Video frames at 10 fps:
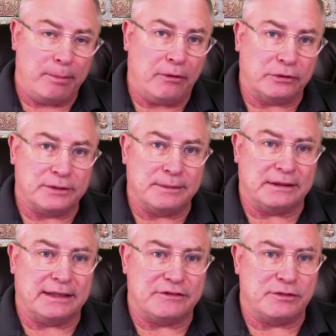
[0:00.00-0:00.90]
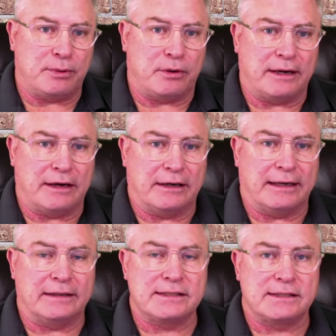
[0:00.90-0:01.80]
ultimately of support
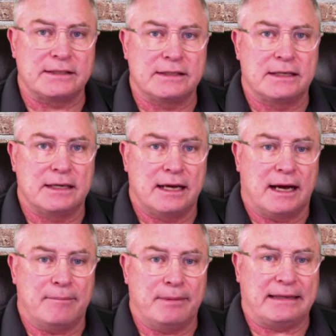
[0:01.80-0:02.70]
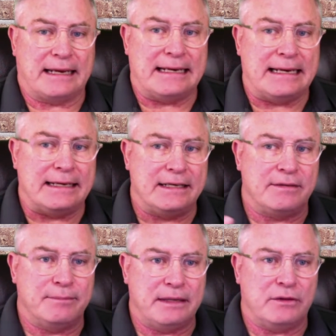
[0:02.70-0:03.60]
areas, but they need to
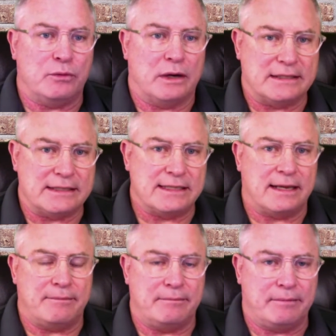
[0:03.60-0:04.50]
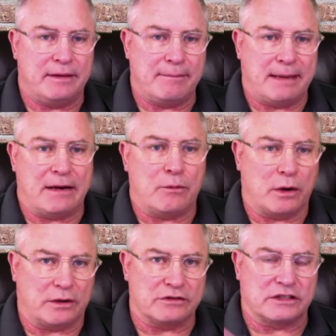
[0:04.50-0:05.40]
be the ones that make it
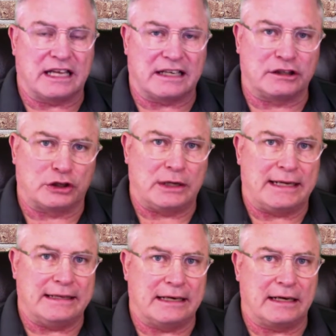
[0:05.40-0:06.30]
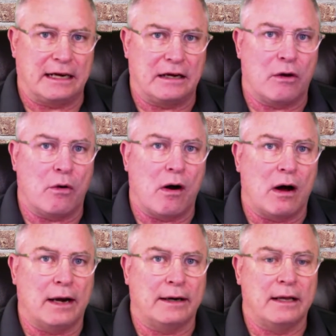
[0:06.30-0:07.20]
work. There's a lot of learning that can go
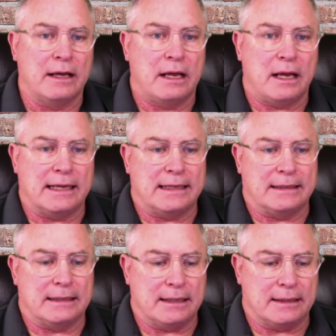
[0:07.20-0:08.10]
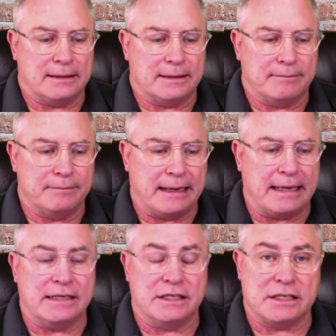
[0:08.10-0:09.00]
on in
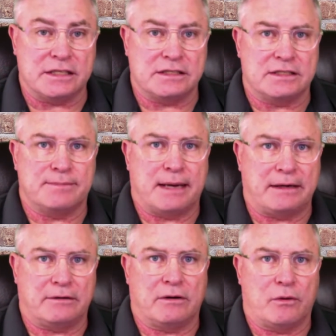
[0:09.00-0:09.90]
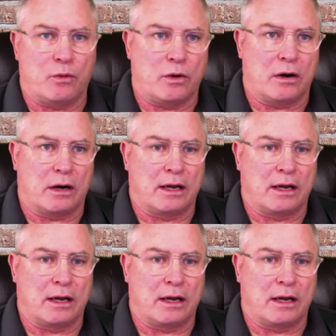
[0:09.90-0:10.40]
making decisions about your own work.